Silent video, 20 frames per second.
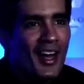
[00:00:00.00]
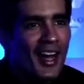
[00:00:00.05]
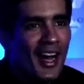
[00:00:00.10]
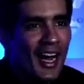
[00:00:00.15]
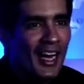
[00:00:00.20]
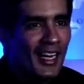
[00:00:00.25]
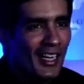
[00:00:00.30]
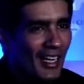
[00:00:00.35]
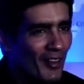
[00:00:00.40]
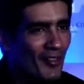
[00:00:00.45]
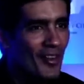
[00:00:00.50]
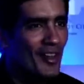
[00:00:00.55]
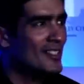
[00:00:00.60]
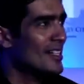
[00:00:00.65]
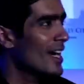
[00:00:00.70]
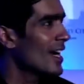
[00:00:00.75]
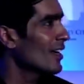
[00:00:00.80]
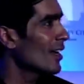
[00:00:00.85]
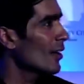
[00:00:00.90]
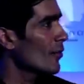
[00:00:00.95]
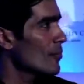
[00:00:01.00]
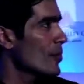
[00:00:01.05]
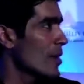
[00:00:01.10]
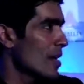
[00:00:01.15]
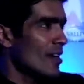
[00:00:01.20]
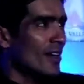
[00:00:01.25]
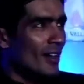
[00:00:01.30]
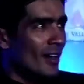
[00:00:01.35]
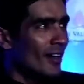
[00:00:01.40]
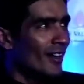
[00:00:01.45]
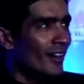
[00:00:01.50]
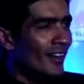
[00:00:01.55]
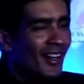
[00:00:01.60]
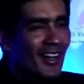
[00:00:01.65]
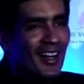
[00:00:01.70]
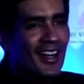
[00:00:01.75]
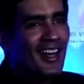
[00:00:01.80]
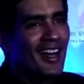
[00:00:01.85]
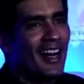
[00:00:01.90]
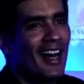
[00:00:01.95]
I love it. I love being here.
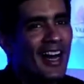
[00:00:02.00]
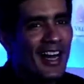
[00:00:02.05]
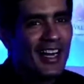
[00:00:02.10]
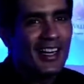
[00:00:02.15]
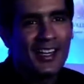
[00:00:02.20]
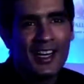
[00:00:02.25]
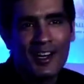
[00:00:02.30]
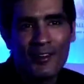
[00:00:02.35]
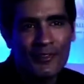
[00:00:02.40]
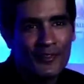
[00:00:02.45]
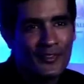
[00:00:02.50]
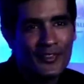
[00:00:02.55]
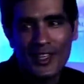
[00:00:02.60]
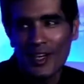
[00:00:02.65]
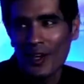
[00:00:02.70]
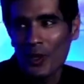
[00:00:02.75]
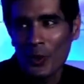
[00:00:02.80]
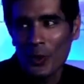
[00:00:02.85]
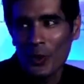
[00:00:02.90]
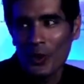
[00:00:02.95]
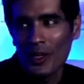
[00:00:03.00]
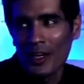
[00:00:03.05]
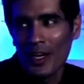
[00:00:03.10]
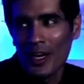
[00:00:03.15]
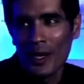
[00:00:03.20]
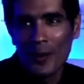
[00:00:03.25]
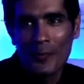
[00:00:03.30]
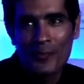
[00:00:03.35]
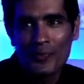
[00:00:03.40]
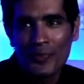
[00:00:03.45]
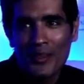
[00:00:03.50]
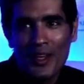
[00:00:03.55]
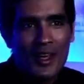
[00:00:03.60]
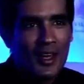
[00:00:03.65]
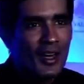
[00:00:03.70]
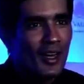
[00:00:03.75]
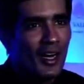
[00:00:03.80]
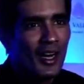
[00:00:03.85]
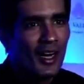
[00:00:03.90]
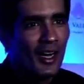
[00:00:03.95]
I love the whole,
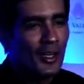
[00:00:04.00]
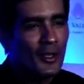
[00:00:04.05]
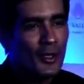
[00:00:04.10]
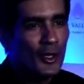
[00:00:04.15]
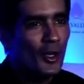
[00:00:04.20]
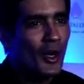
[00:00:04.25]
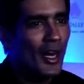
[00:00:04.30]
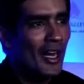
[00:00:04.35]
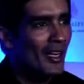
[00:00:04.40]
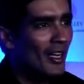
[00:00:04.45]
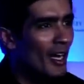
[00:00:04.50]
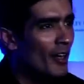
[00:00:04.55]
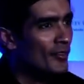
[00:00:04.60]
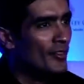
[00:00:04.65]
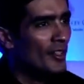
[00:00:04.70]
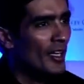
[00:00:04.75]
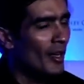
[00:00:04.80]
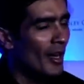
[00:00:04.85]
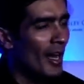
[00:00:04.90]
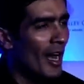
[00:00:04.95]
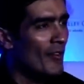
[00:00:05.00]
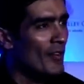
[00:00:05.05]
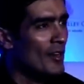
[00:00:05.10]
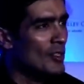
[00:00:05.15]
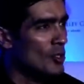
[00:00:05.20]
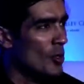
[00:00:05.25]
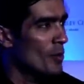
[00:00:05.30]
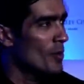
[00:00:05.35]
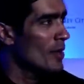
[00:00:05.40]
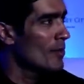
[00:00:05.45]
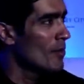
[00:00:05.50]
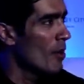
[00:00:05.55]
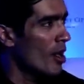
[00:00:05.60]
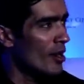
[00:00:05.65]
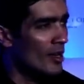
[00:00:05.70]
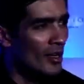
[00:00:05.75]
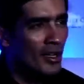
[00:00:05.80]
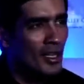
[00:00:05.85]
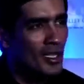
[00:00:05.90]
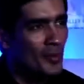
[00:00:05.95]
I love having so many
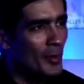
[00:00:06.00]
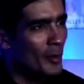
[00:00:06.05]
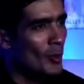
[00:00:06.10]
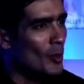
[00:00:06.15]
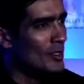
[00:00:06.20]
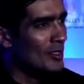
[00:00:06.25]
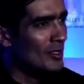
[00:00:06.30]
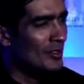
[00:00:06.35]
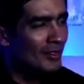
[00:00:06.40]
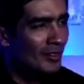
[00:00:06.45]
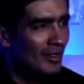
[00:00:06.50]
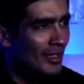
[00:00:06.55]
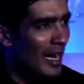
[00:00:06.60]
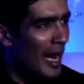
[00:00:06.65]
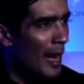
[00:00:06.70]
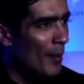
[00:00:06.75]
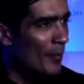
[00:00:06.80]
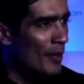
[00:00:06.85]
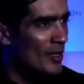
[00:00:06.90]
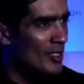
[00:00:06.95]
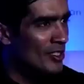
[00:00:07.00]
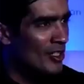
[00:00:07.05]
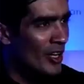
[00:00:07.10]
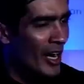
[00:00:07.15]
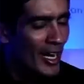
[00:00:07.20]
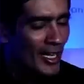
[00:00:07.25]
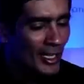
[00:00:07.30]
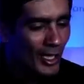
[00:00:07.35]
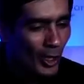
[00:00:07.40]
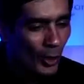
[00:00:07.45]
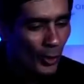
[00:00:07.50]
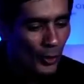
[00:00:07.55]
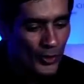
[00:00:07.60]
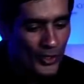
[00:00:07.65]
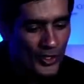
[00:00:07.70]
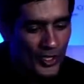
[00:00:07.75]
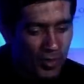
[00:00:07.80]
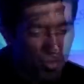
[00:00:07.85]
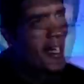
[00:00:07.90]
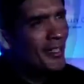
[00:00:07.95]
models, because glamorous, grand
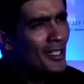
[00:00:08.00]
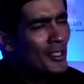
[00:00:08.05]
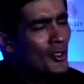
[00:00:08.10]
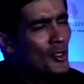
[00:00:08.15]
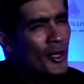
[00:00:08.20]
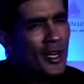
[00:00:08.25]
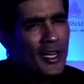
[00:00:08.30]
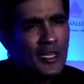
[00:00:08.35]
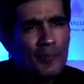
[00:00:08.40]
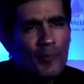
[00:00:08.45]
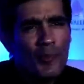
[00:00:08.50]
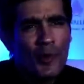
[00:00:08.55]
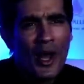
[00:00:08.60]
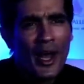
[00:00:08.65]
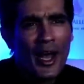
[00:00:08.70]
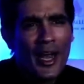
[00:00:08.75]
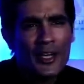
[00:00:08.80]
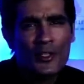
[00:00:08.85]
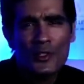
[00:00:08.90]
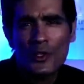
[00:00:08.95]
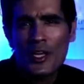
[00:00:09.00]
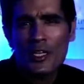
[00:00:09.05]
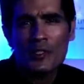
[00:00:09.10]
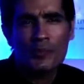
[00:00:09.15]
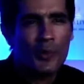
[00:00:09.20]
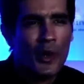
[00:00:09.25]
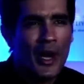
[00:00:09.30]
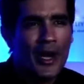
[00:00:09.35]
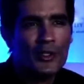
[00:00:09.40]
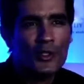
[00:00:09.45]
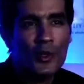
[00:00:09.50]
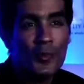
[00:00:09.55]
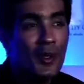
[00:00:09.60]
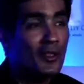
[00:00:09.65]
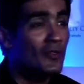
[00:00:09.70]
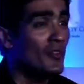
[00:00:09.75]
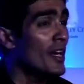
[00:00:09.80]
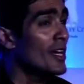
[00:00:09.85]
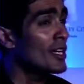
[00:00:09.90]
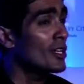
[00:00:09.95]
clothes. I think today's bride, today's bridegroom
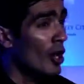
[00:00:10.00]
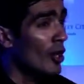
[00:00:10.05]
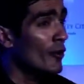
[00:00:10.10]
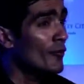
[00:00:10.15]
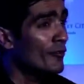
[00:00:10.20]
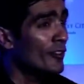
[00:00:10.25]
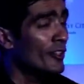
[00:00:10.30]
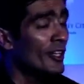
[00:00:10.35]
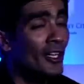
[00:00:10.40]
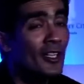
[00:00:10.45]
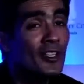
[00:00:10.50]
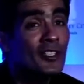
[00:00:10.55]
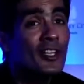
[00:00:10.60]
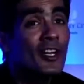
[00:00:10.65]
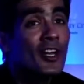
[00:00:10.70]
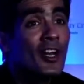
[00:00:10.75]
is very confident.